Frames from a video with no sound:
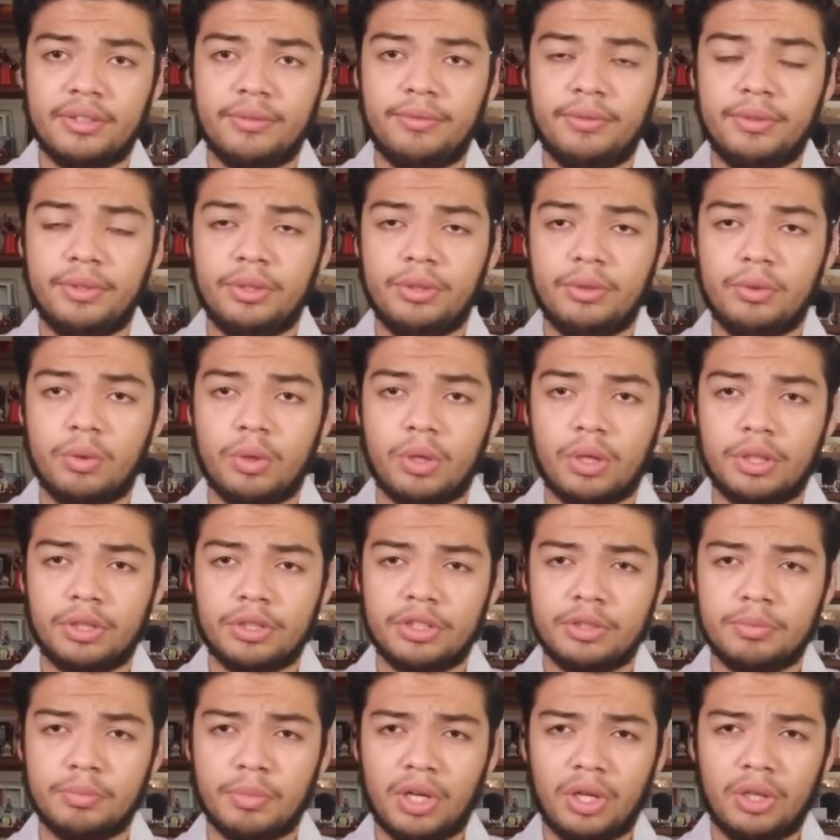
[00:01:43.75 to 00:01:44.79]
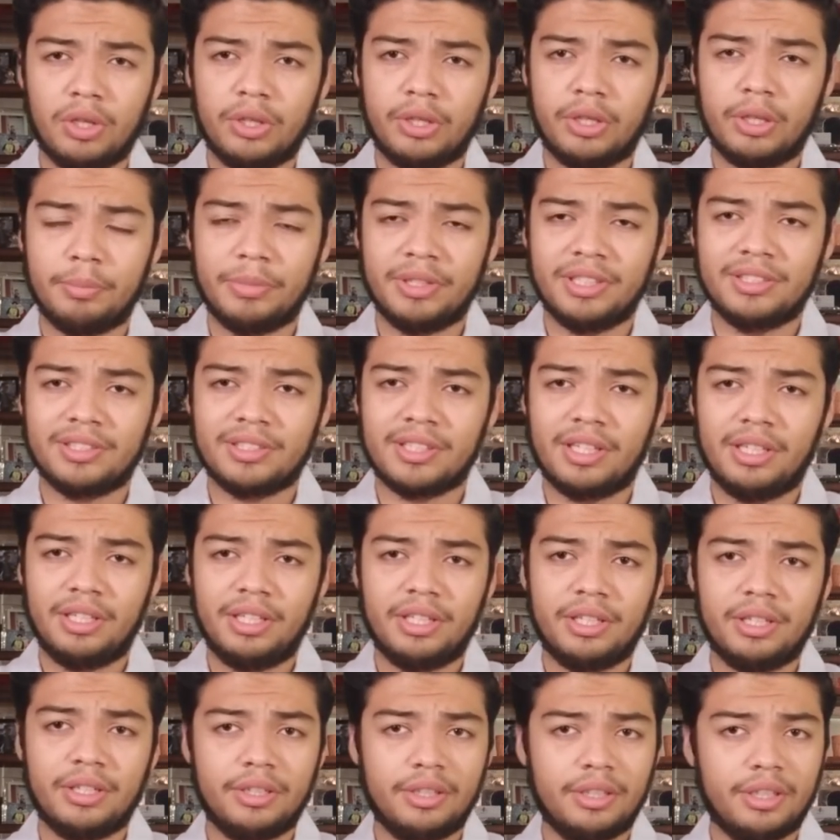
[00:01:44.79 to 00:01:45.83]
If you are smaller and a bit
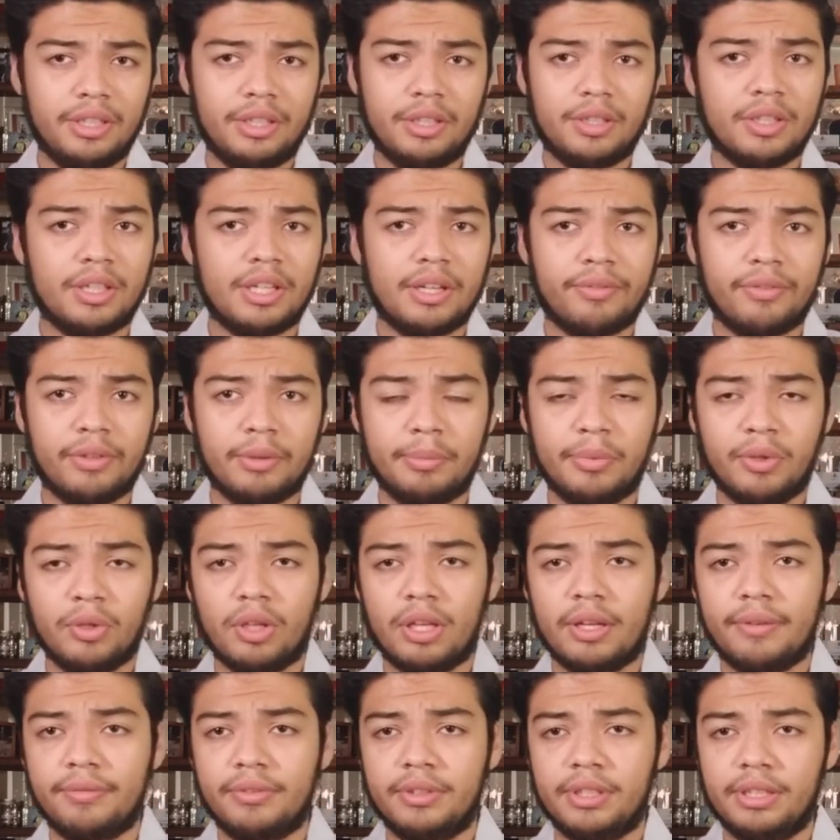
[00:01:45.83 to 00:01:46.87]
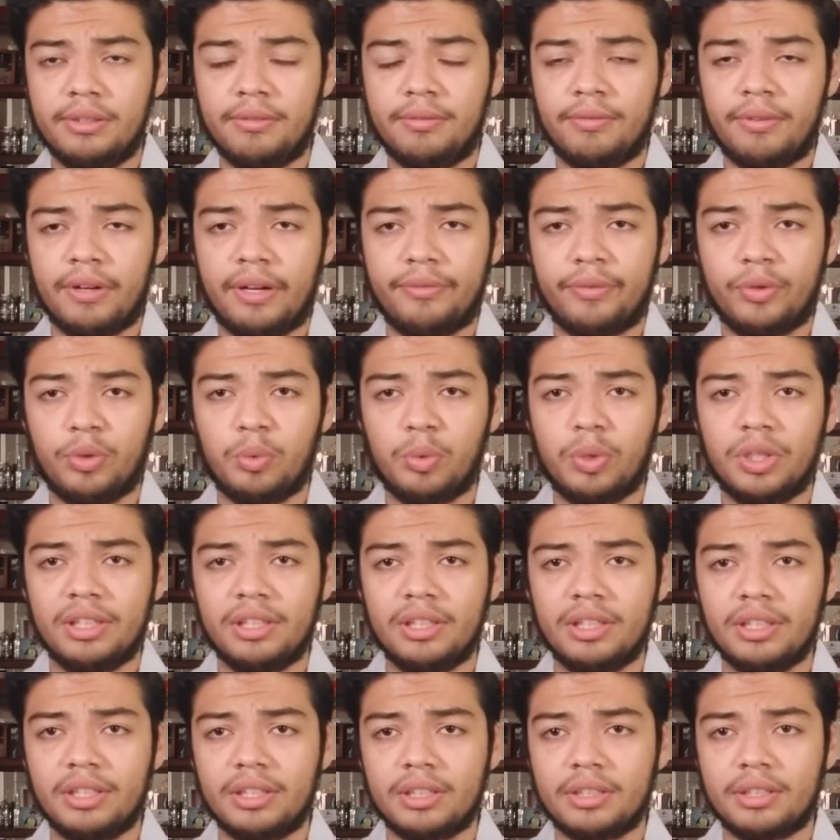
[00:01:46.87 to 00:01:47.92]
skinnier, then you can definitely pull off the
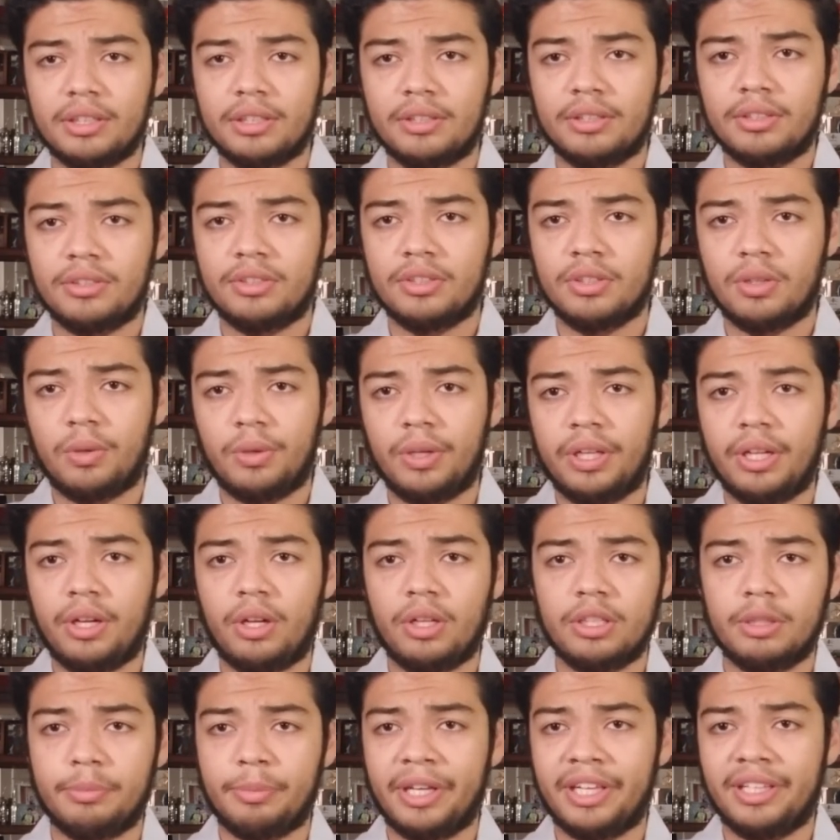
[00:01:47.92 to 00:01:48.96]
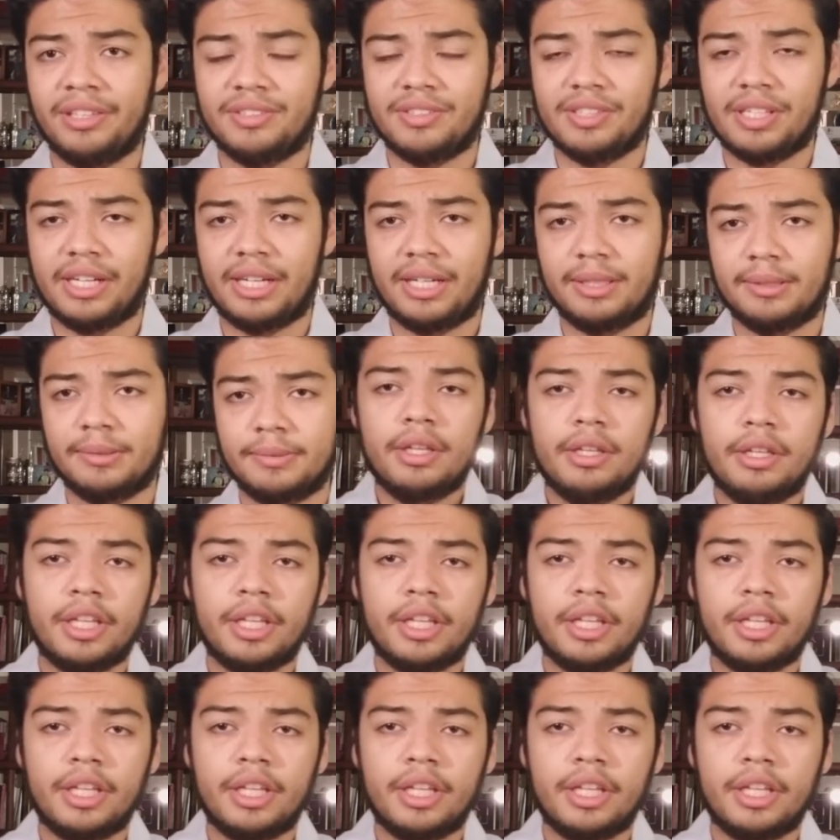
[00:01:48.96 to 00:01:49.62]
501 look. So it all depends there.